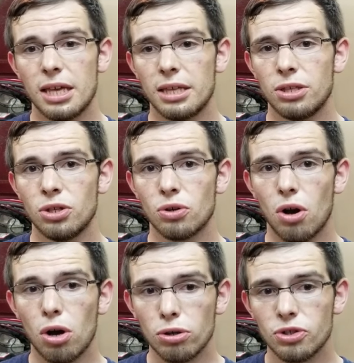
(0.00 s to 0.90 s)
you're
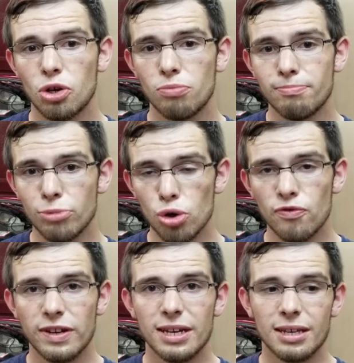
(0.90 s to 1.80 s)
also
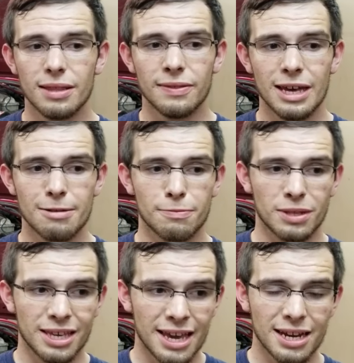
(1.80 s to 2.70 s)
moving that
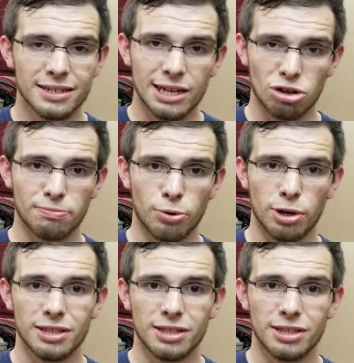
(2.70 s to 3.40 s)
kickdown point.